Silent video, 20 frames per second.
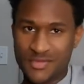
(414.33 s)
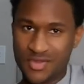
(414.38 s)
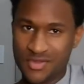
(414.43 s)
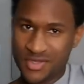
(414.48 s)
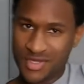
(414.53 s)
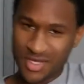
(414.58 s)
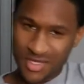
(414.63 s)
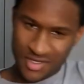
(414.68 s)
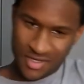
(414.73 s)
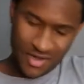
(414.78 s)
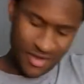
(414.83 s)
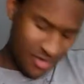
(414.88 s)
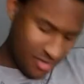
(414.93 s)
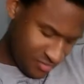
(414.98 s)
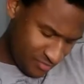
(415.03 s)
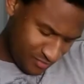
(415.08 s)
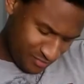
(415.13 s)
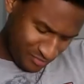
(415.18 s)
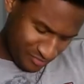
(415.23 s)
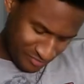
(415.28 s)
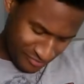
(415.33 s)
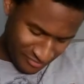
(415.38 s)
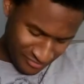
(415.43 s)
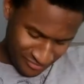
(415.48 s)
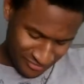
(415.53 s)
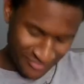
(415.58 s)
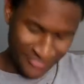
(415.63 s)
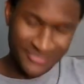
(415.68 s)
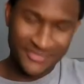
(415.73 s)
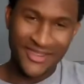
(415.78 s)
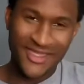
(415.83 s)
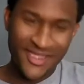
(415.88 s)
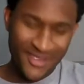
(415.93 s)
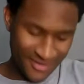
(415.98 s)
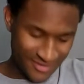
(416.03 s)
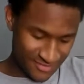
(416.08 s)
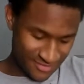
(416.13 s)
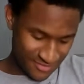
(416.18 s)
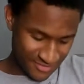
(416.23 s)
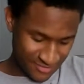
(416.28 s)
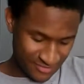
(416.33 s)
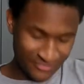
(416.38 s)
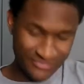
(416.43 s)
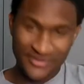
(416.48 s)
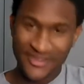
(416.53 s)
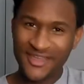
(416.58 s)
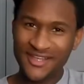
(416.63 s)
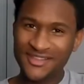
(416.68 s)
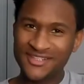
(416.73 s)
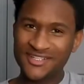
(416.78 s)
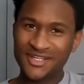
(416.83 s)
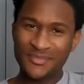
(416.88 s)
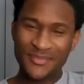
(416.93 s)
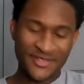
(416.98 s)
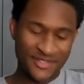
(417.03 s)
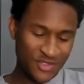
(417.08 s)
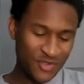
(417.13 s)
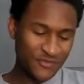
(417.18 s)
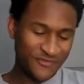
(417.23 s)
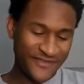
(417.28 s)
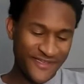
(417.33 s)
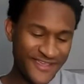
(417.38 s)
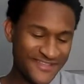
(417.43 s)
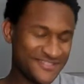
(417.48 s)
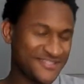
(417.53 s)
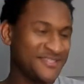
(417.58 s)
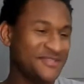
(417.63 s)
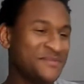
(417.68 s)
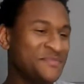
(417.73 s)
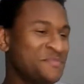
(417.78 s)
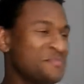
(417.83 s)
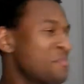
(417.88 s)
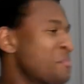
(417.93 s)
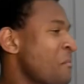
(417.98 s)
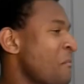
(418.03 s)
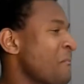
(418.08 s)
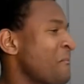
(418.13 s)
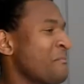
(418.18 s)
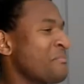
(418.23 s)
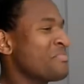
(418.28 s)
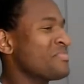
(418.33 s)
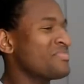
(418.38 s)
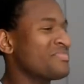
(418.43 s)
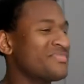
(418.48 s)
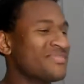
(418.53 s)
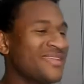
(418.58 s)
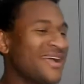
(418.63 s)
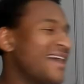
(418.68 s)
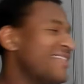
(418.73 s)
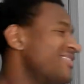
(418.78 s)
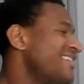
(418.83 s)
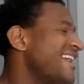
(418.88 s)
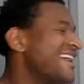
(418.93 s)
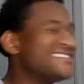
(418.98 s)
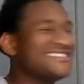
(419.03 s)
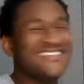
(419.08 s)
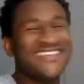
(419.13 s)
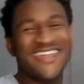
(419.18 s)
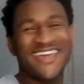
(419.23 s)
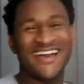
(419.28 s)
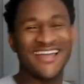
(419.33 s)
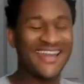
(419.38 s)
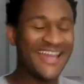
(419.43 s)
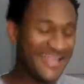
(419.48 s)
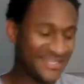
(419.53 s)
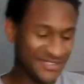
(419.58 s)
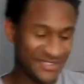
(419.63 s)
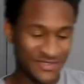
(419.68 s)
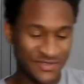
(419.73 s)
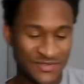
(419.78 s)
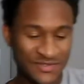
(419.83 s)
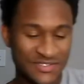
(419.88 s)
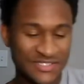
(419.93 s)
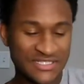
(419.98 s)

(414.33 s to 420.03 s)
Okay, y'all, they're a little bit too fancy. I think I see that a lot though.